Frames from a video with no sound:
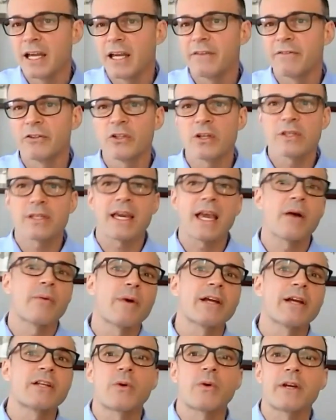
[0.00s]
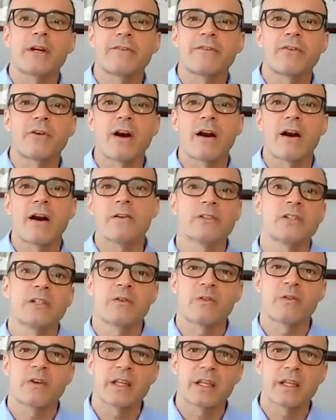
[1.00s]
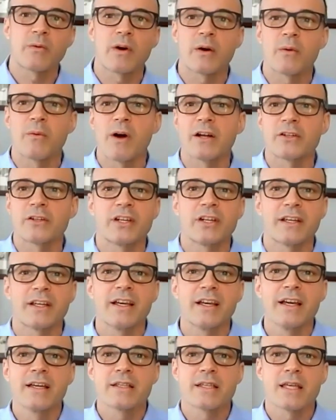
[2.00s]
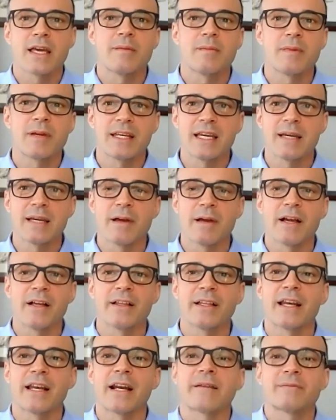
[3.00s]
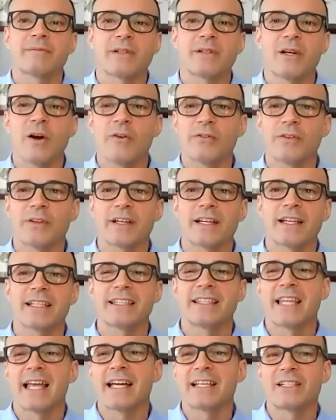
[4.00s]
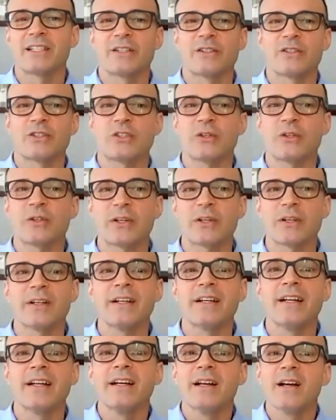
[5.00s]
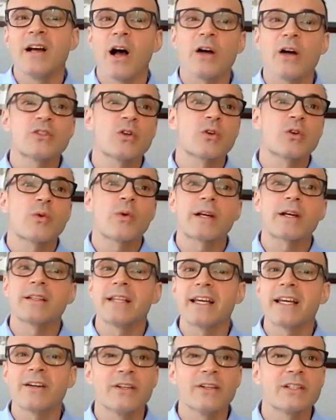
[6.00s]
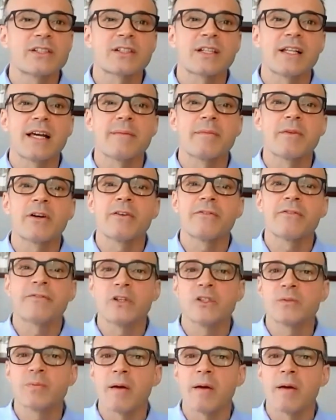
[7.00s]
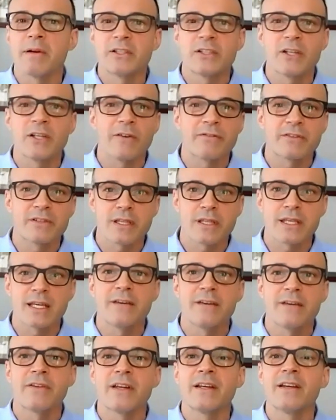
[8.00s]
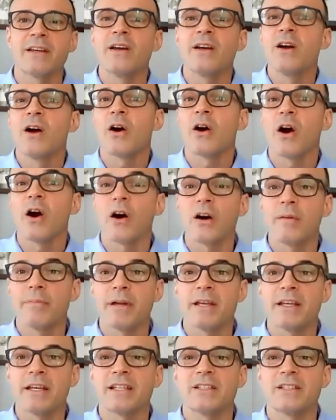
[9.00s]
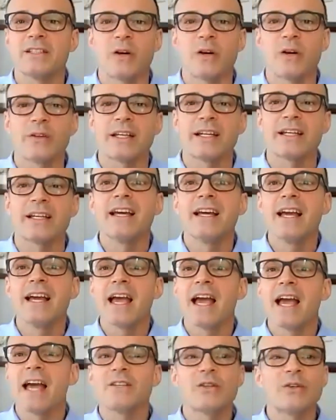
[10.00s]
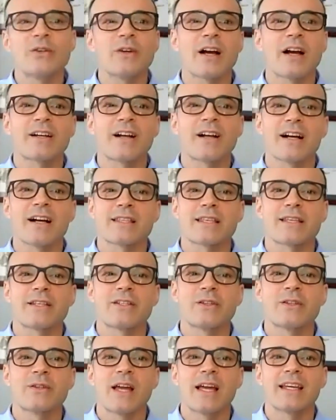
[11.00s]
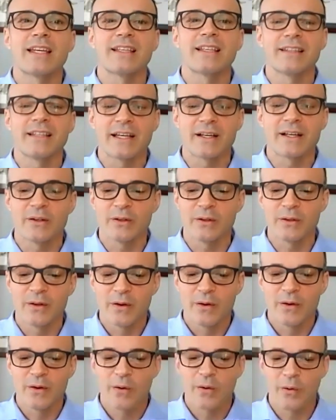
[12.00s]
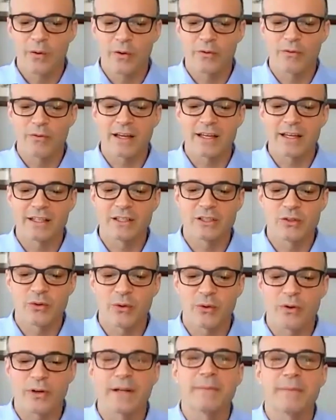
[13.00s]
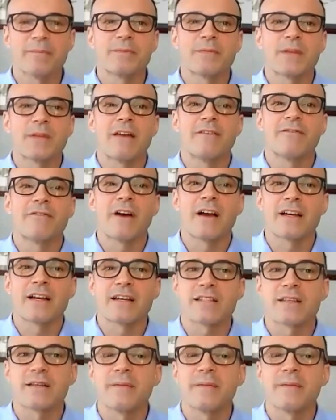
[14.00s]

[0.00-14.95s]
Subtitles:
If you just can't wait 24 hours and really want to watch it, send me an email and I can hopefully get that to you sooner. Also, a quick legal disclaimer, views by myself and Stephen are our opinions only and do not constitute any legal or regulatory advice.